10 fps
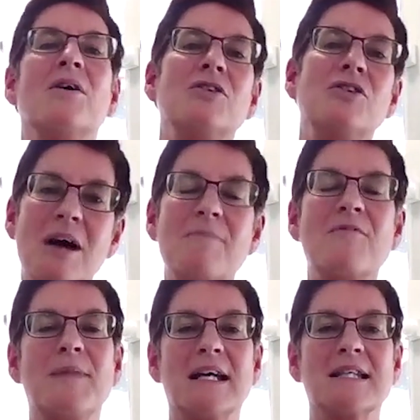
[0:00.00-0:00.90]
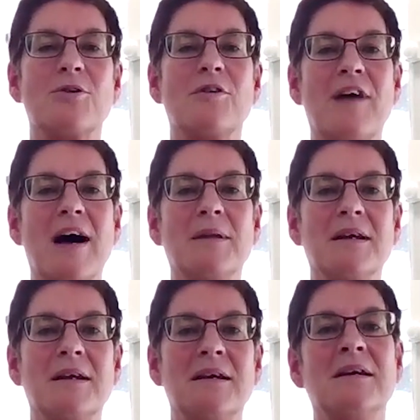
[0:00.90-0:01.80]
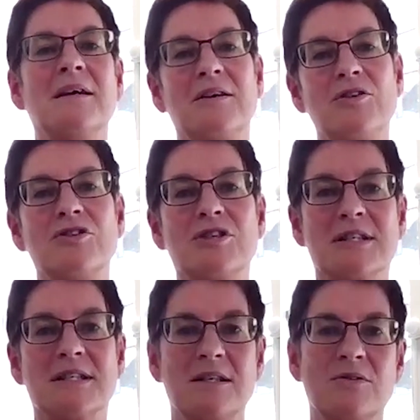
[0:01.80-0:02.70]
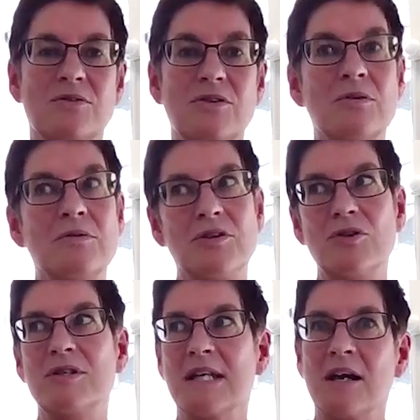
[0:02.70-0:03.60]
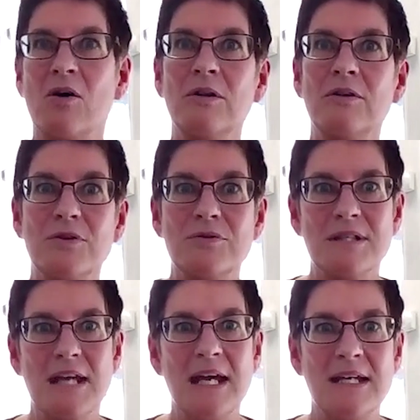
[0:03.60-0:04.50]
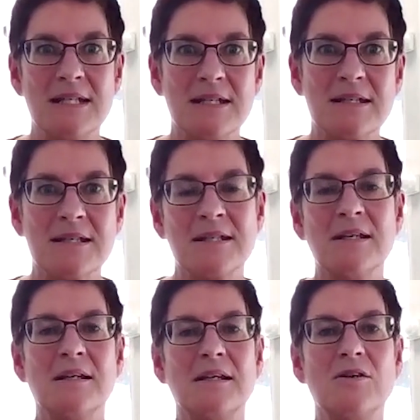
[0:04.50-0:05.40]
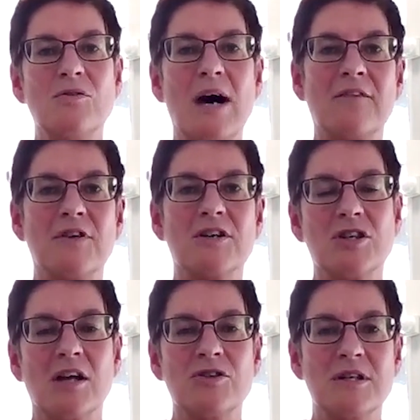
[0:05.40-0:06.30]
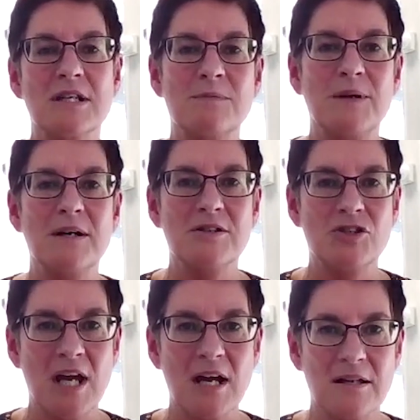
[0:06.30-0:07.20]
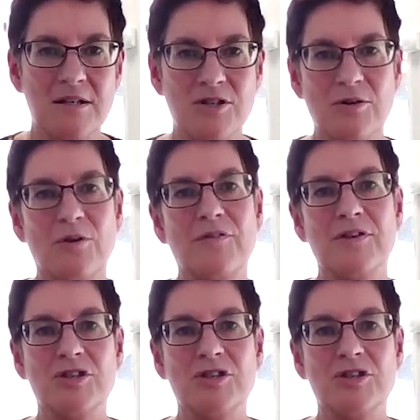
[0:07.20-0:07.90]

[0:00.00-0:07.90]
You come from that sort of family, you're just, you know, you tick all of those ACEs, you know, adverse childhood experience checklist, you're off the